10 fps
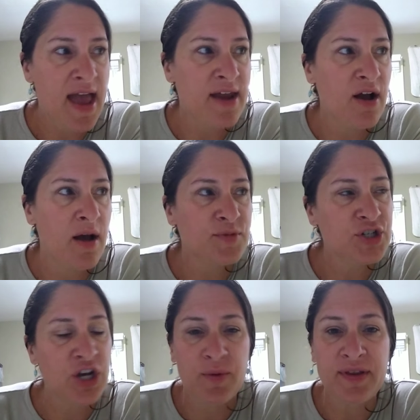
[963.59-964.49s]
and
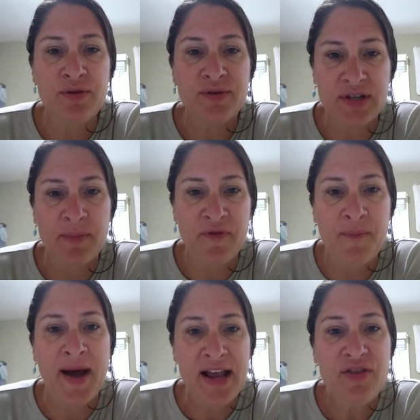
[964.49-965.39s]
share with you some of
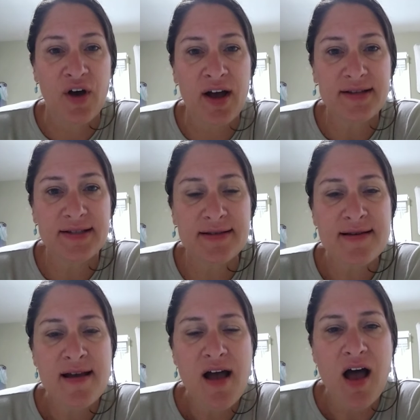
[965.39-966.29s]
my thoughts
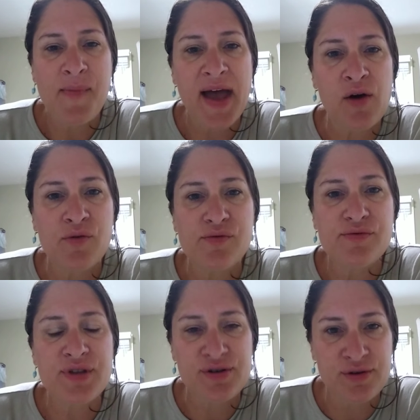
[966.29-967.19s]
about
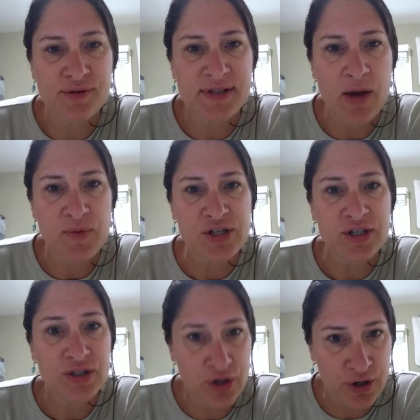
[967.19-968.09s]
the news that we
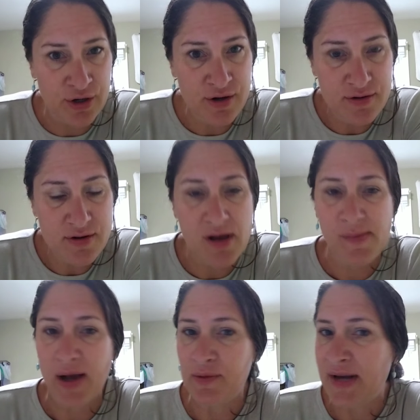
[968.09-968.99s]
just heard
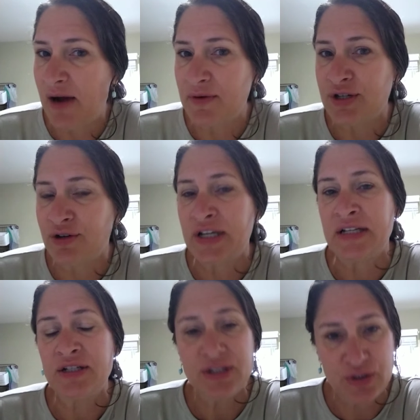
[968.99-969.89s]
about not returning
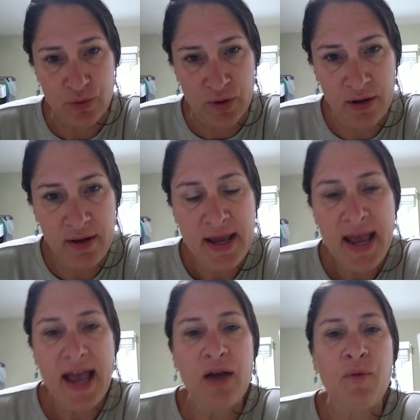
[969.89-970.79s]
to school.
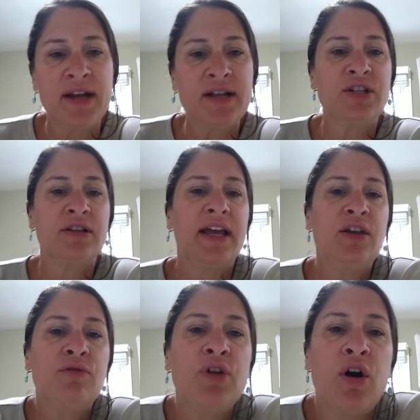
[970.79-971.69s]
I wanted to let
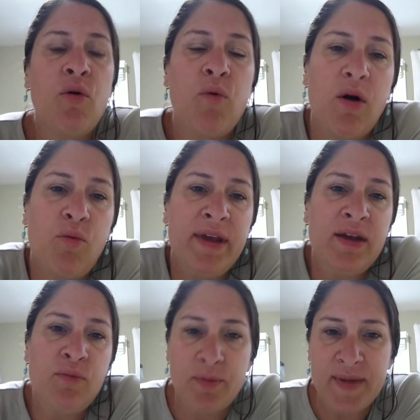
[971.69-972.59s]
you know what
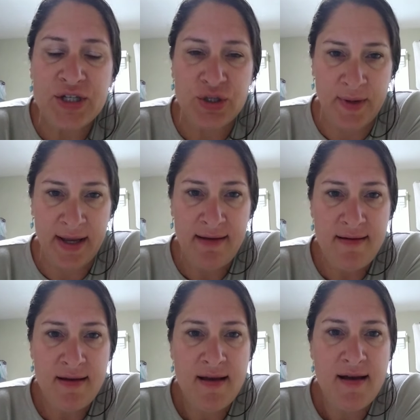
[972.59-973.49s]
we will be doing
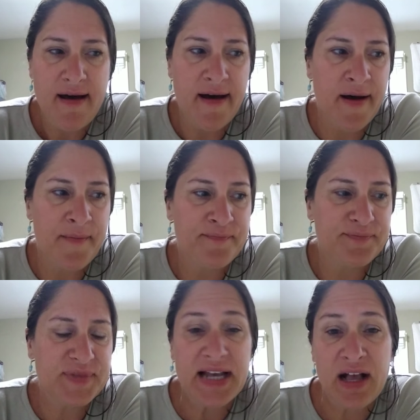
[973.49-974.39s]

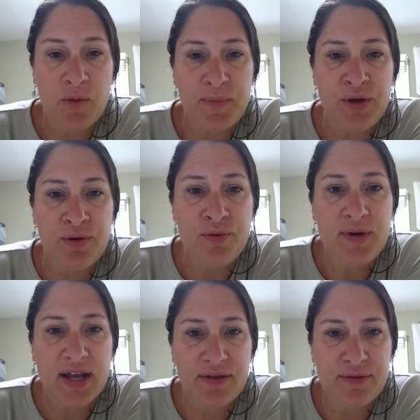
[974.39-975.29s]
to help you
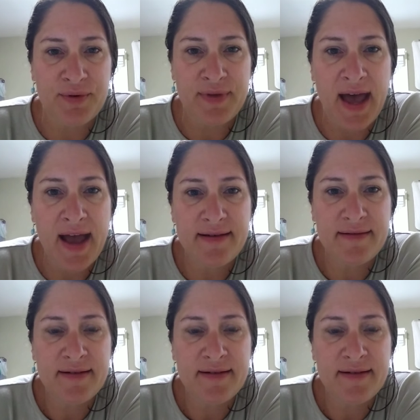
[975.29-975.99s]
get through that.